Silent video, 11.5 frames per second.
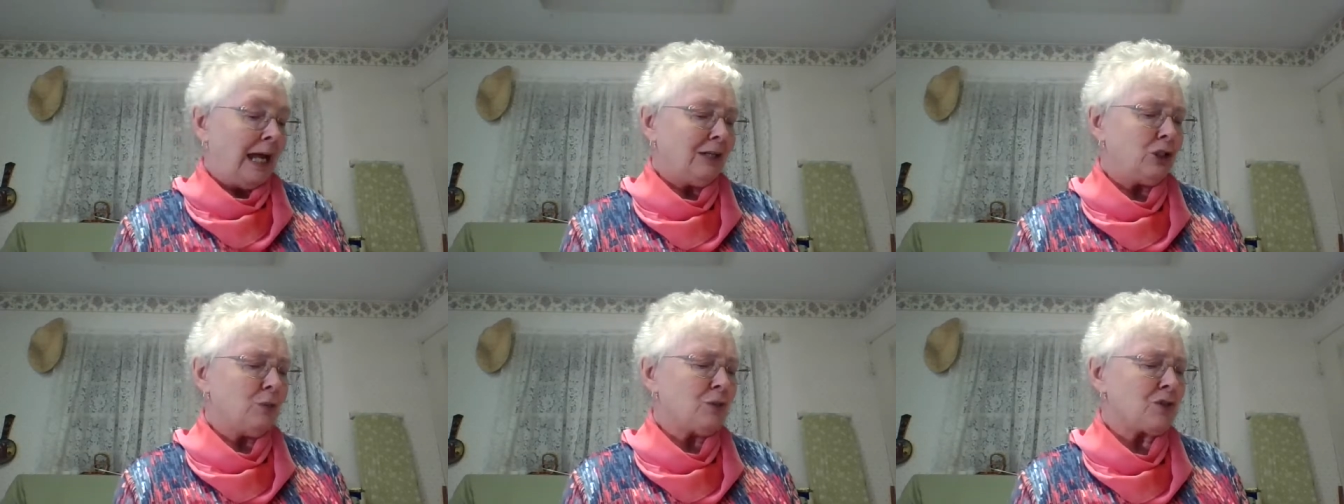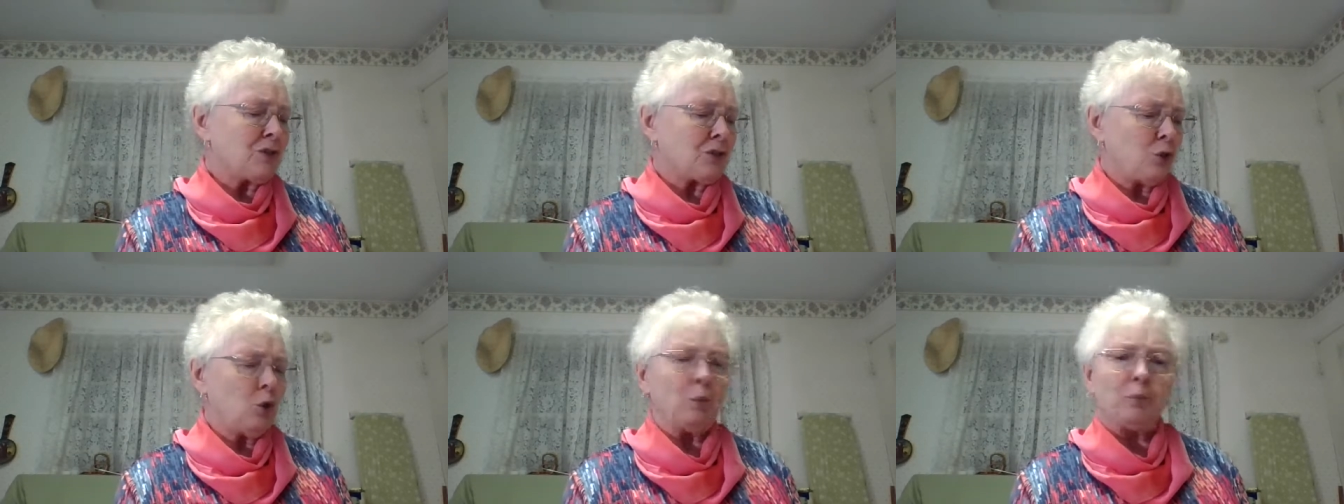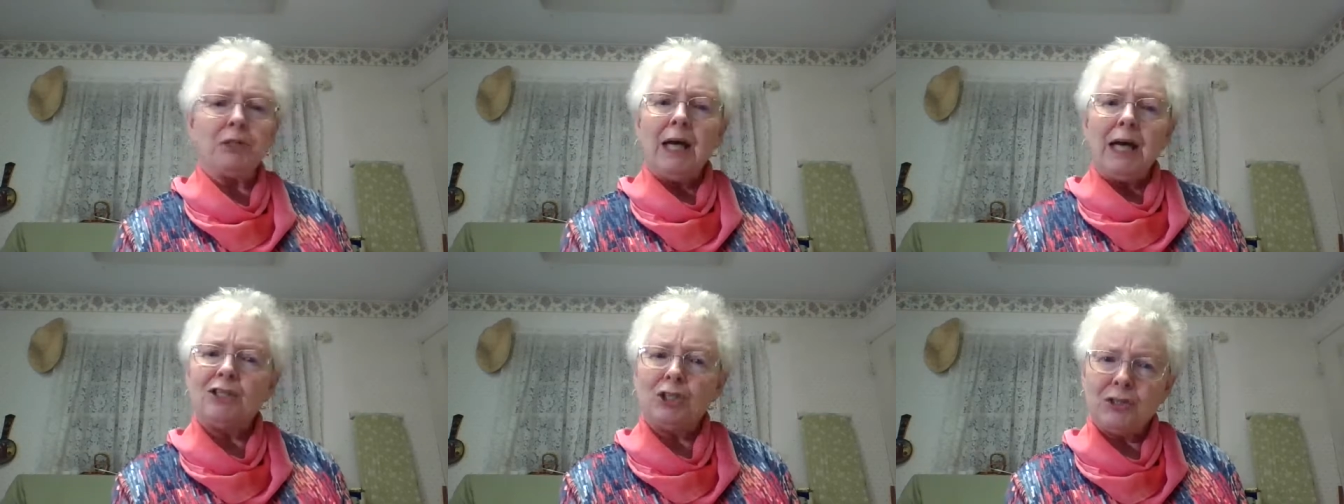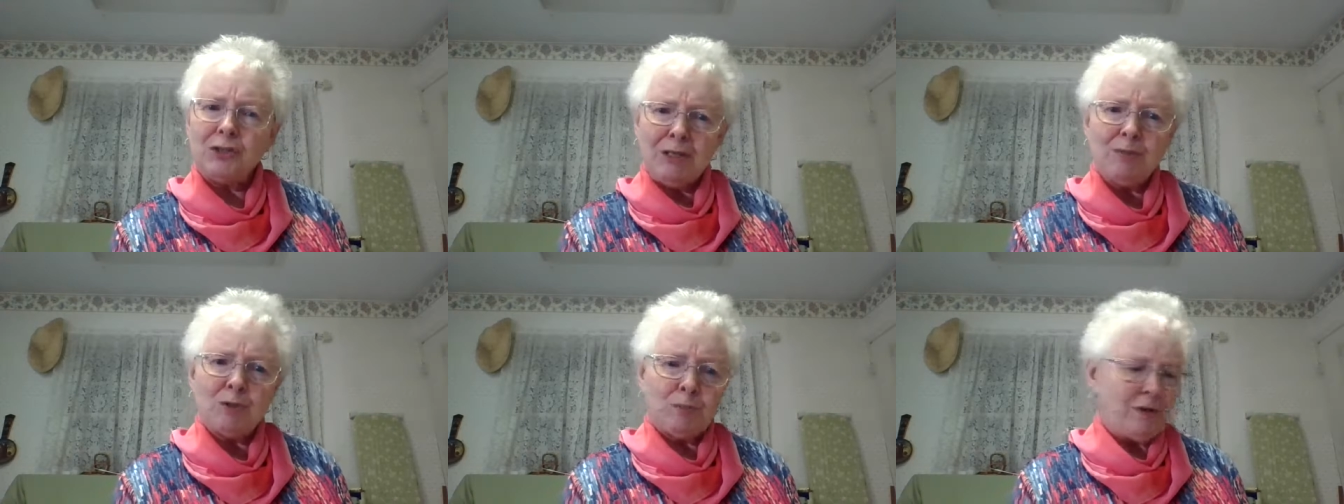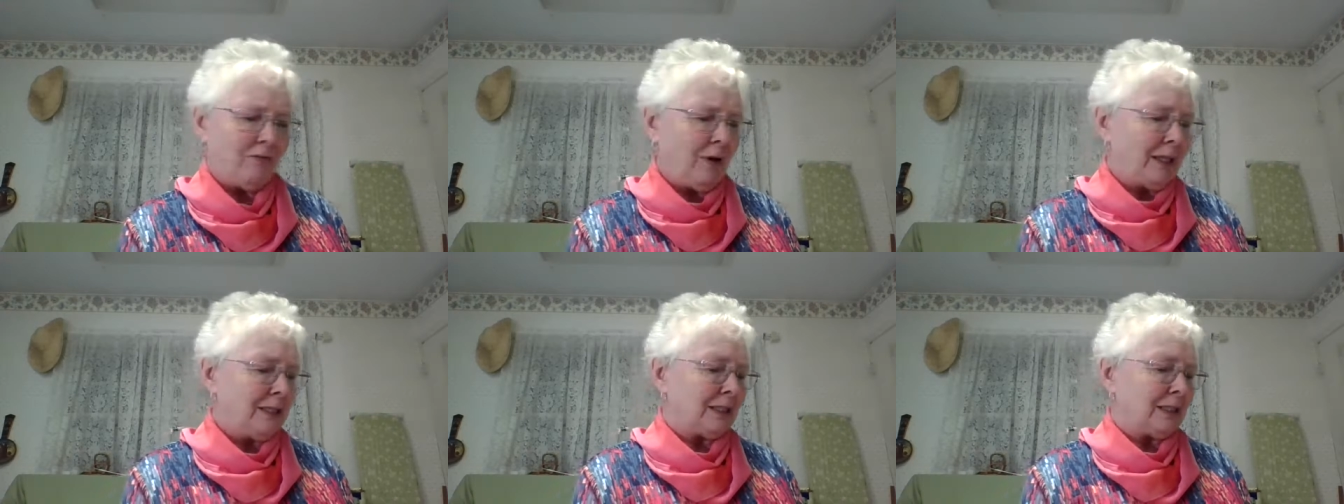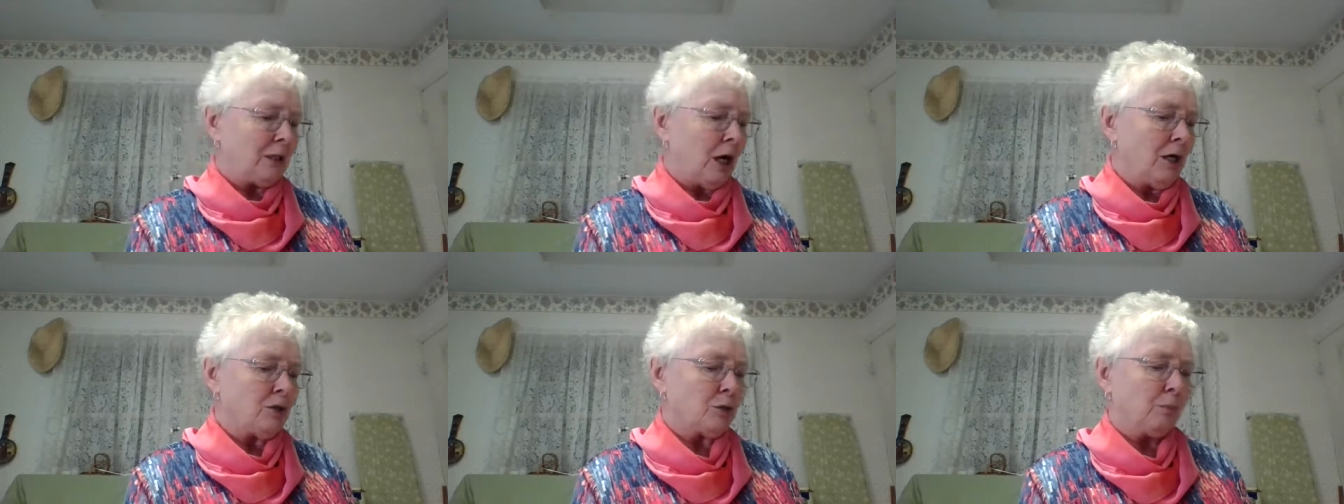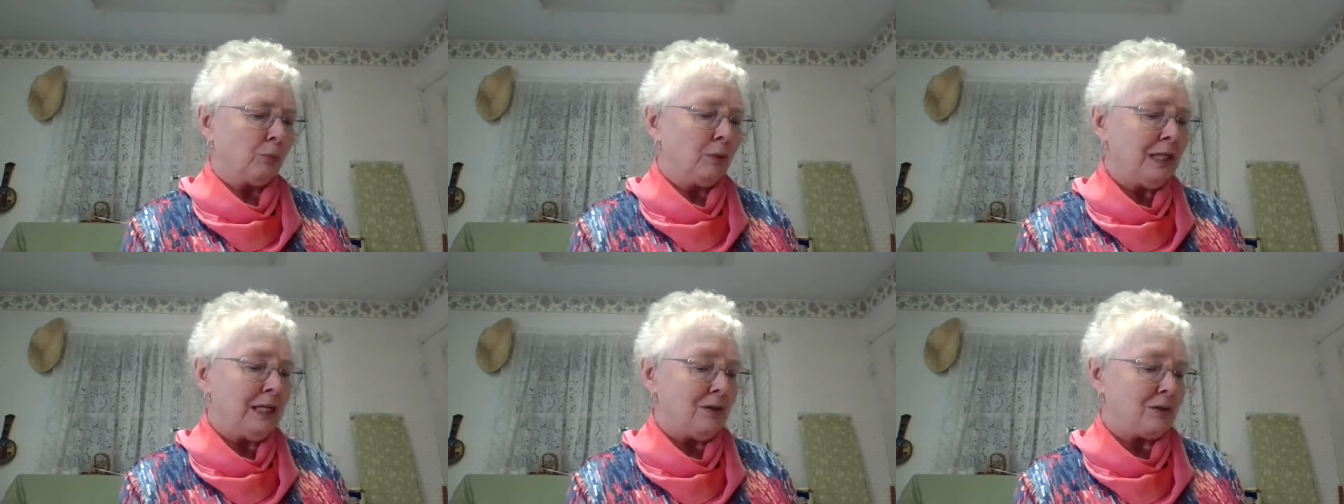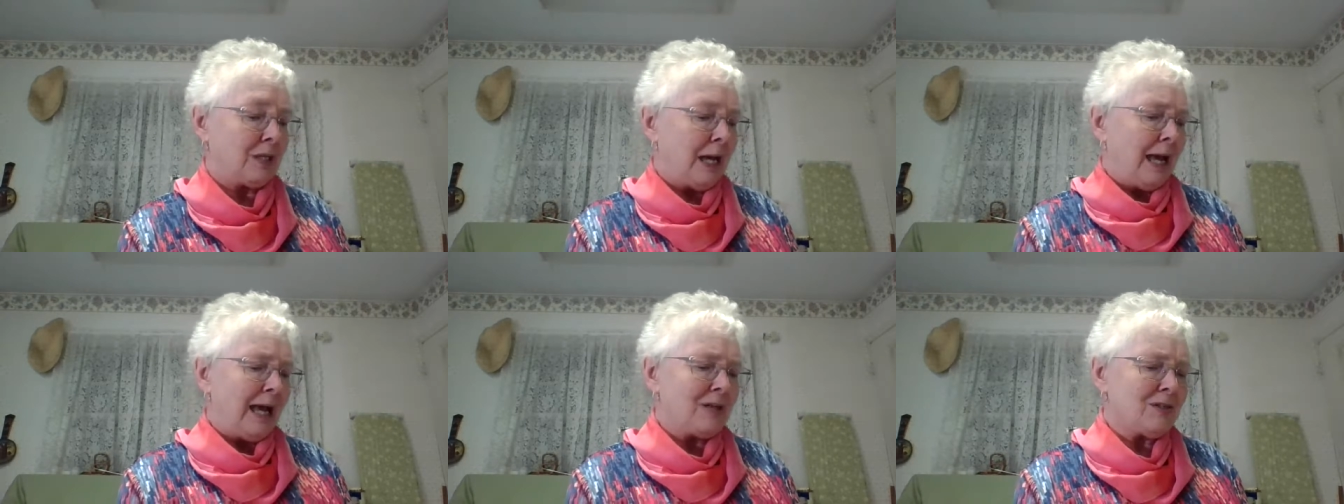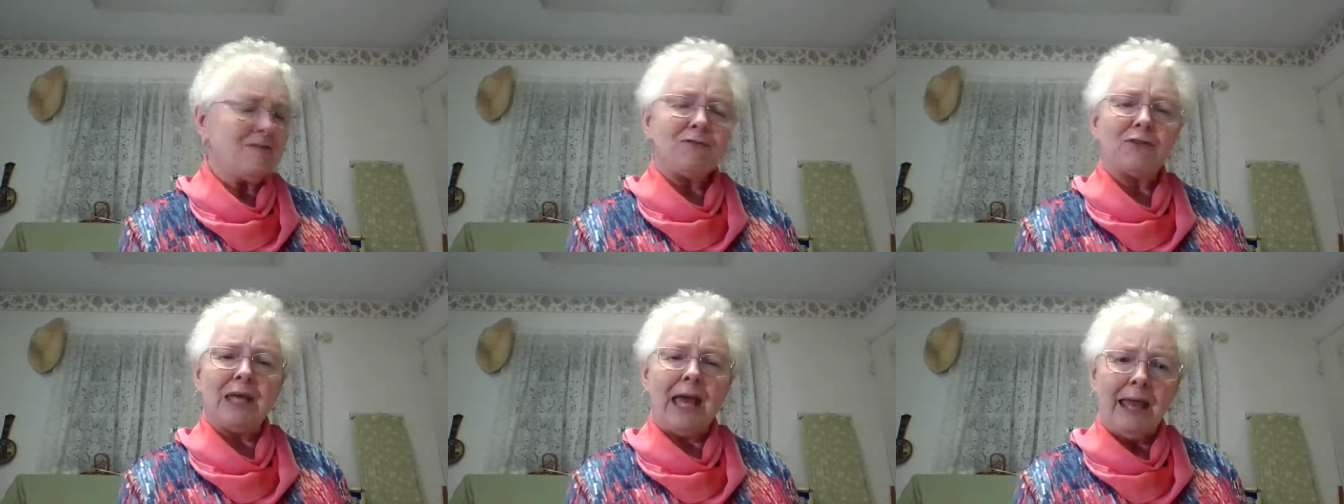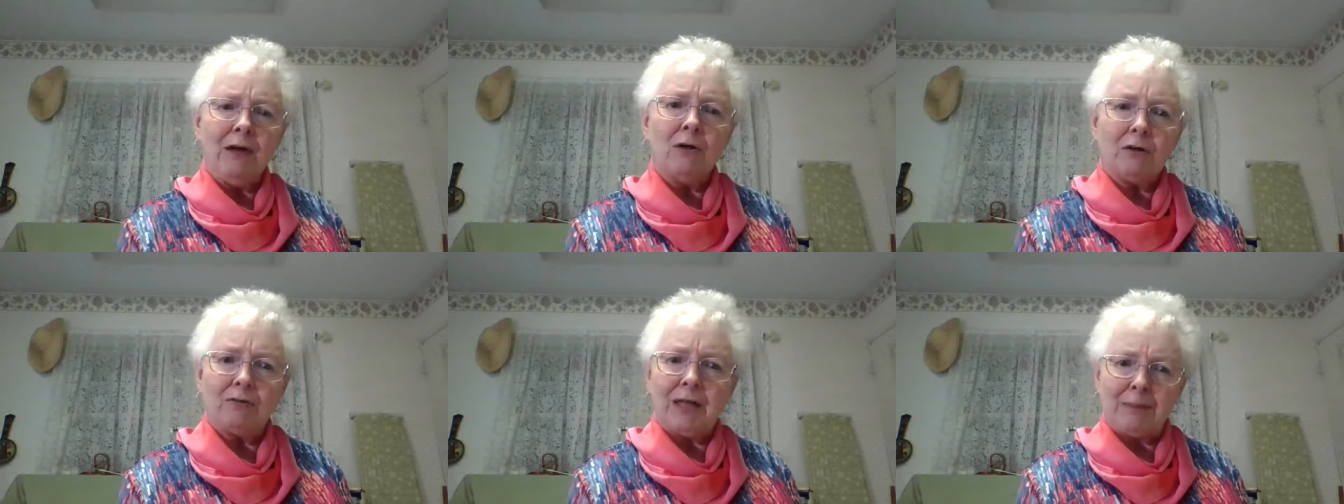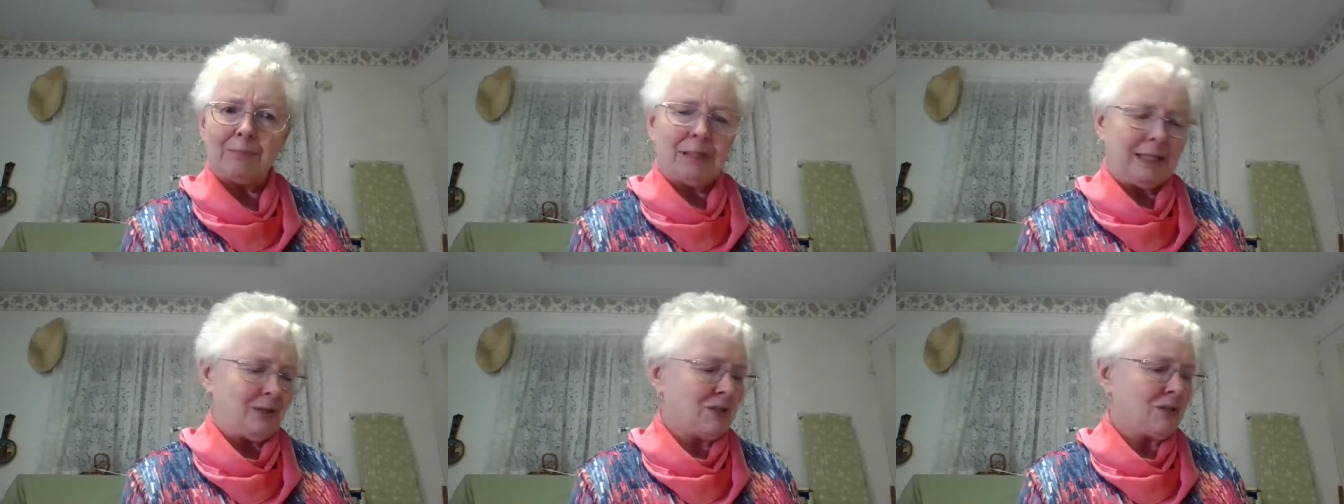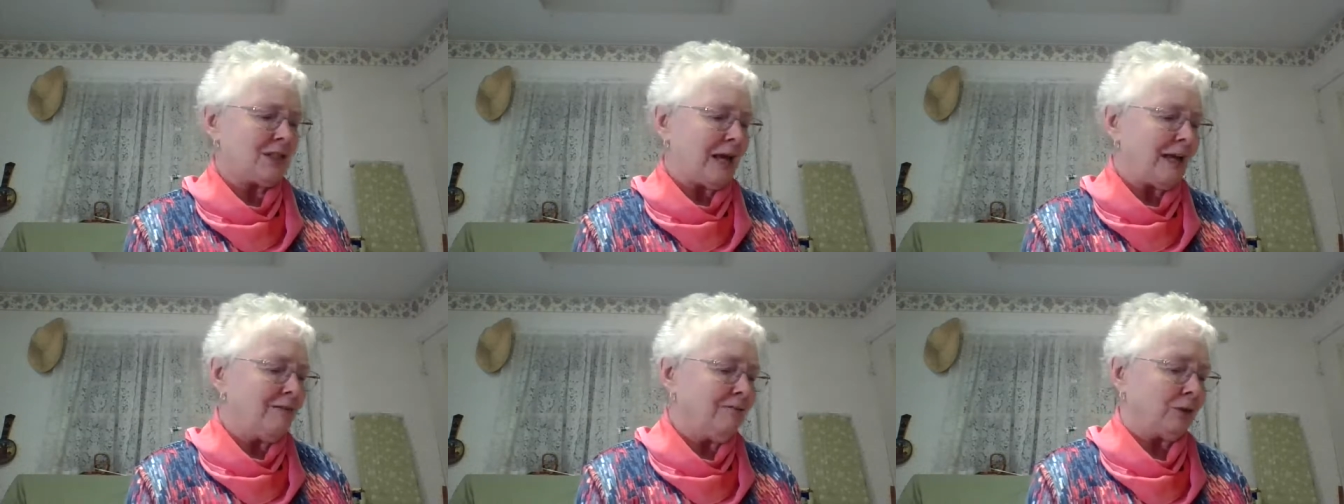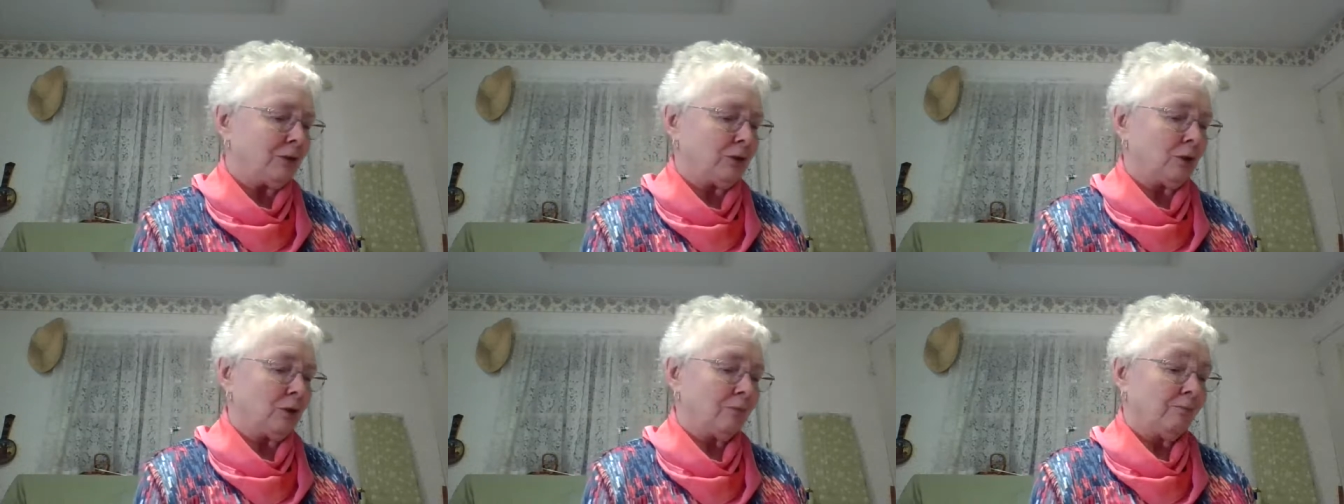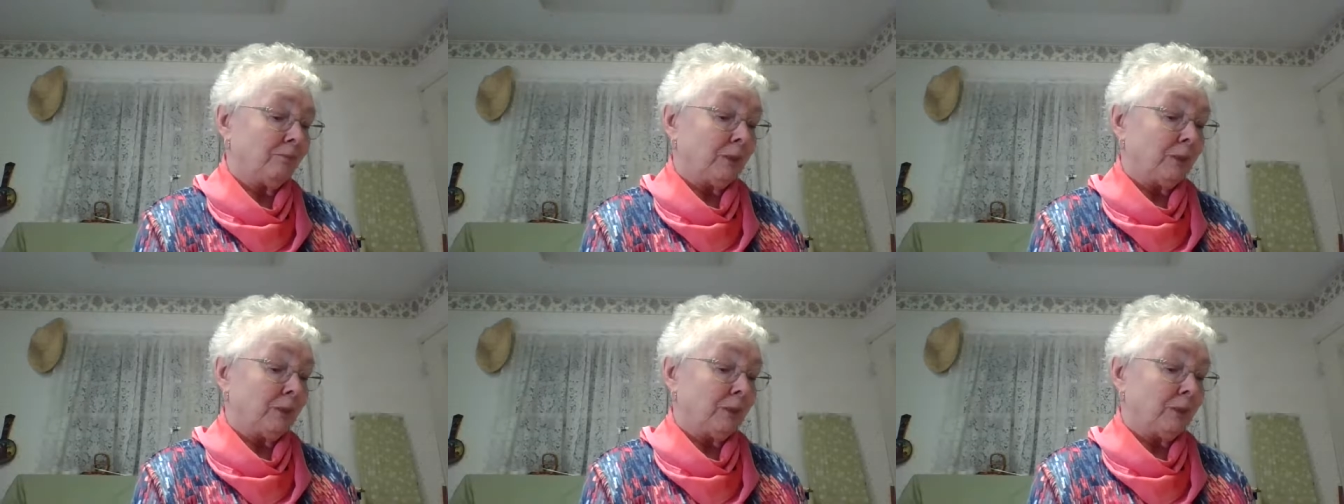And she was stooped, and she seemed to be finding it hard to breathe, as if the air of that place stifled her.